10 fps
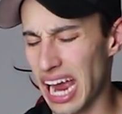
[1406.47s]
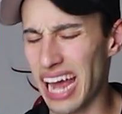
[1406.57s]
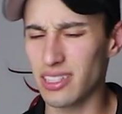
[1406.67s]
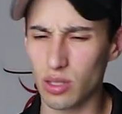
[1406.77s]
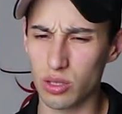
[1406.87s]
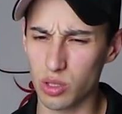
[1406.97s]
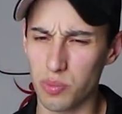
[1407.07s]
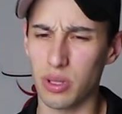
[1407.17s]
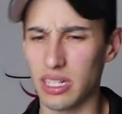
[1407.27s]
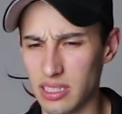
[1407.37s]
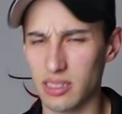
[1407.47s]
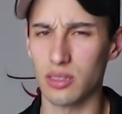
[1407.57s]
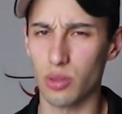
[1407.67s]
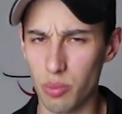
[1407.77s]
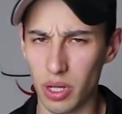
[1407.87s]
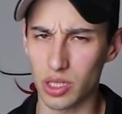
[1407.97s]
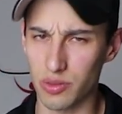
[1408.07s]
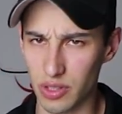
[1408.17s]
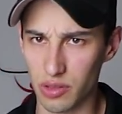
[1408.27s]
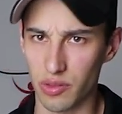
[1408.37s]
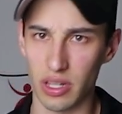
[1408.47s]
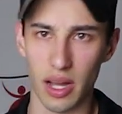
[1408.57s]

And it also plays into a bunch of other things.